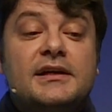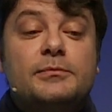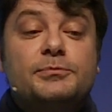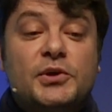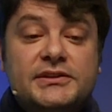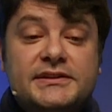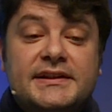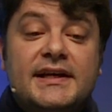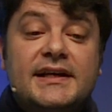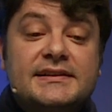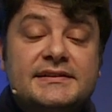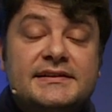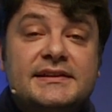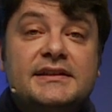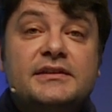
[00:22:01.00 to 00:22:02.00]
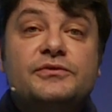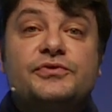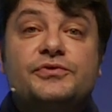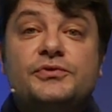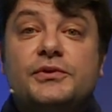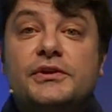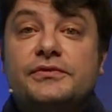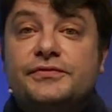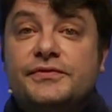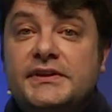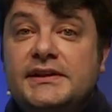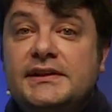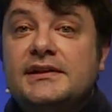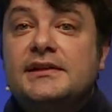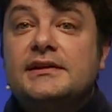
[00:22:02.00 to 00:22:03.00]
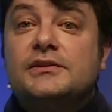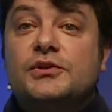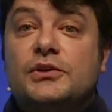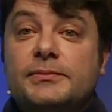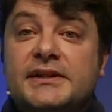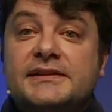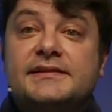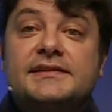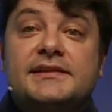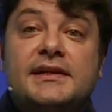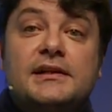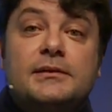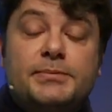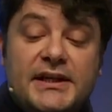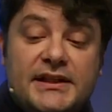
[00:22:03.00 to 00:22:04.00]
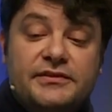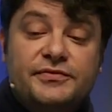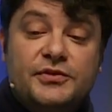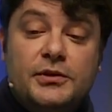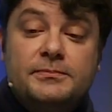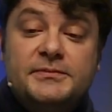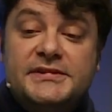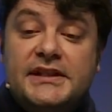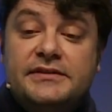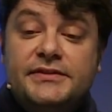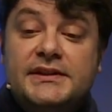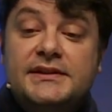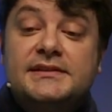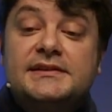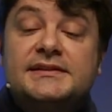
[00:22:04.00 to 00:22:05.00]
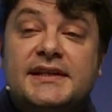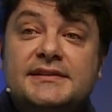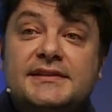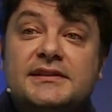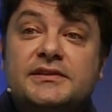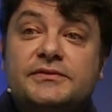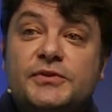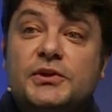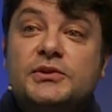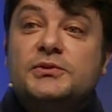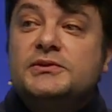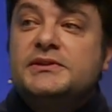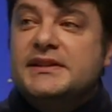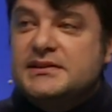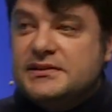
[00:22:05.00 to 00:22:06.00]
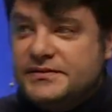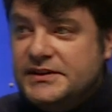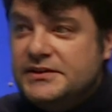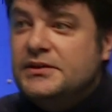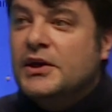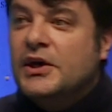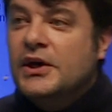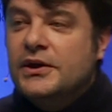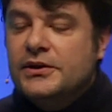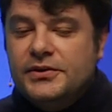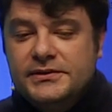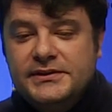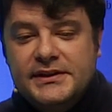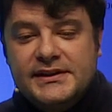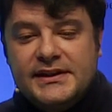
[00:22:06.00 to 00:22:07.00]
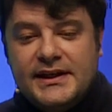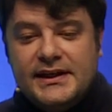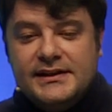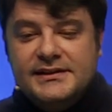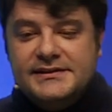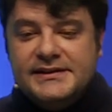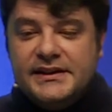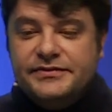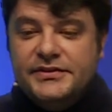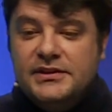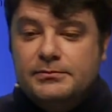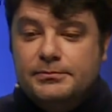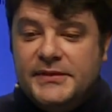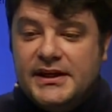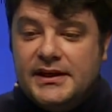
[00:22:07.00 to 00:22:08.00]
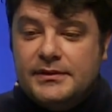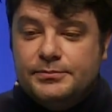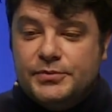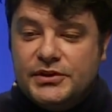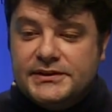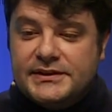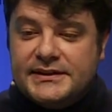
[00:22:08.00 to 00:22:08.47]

been made public by Apple to show advertisers how many people have listened to the podcast and not skipped the ads in there.